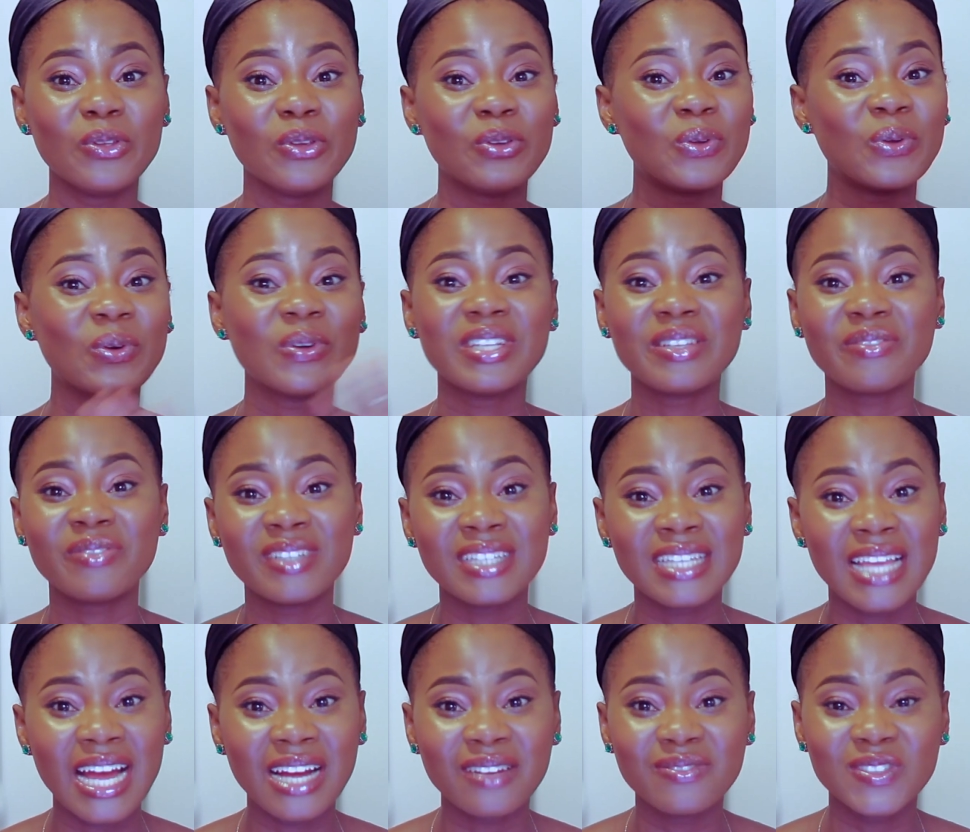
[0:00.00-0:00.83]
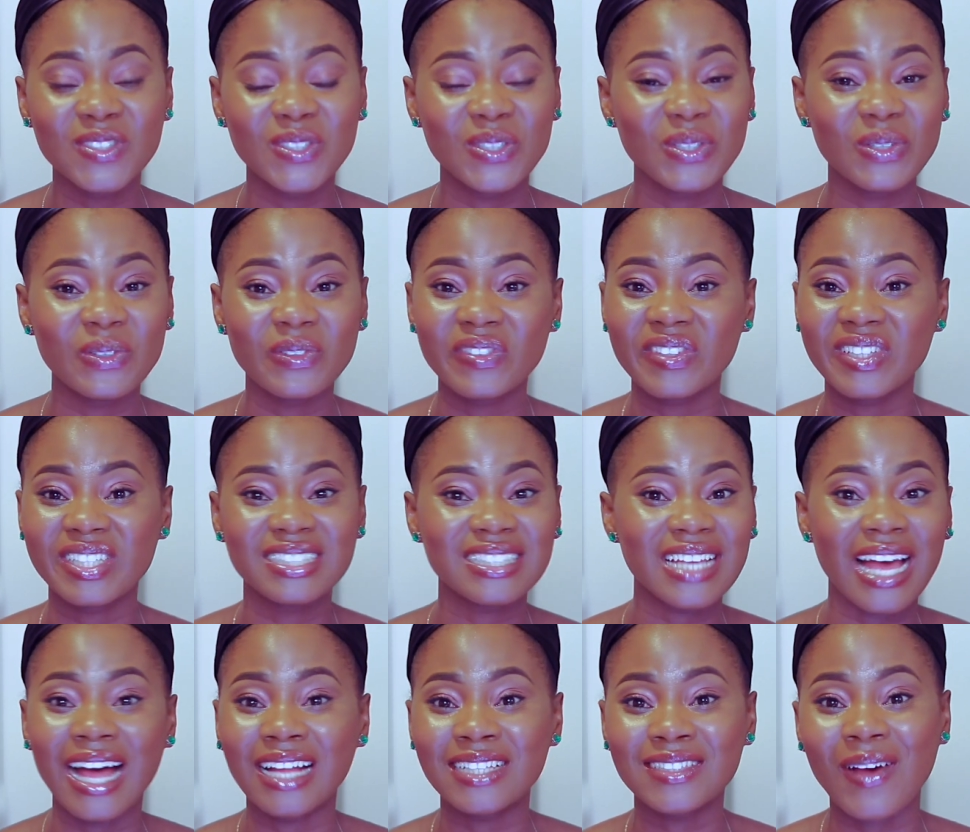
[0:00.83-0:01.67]
You don't even have to use
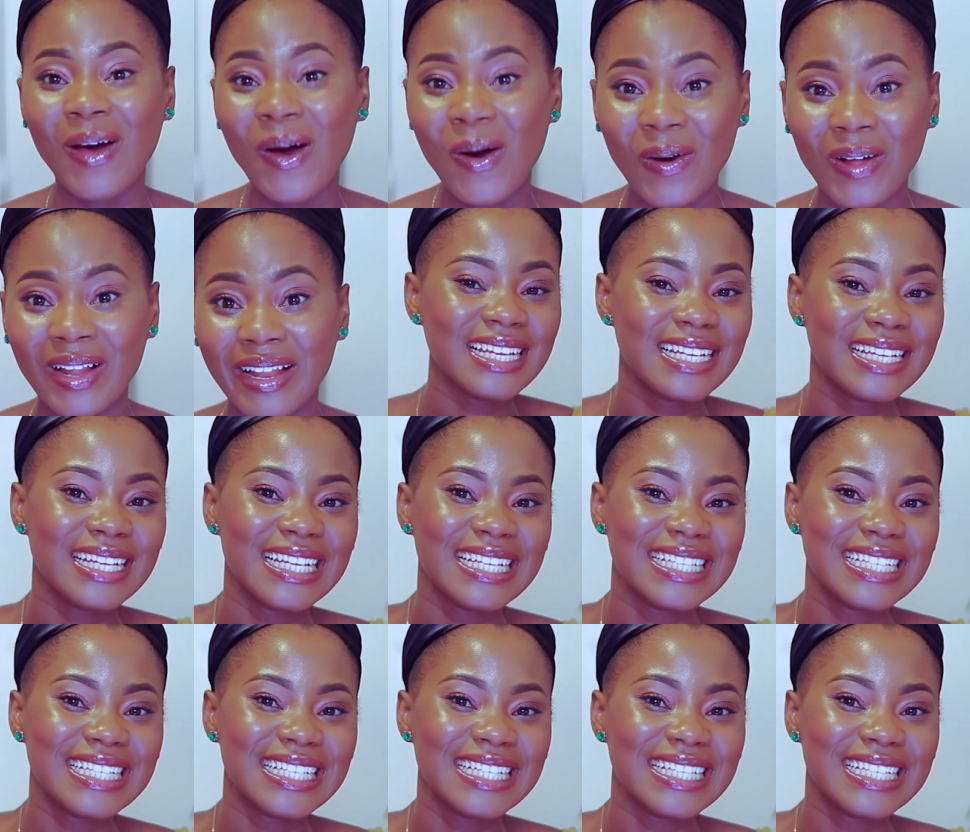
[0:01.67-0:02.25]
it at all.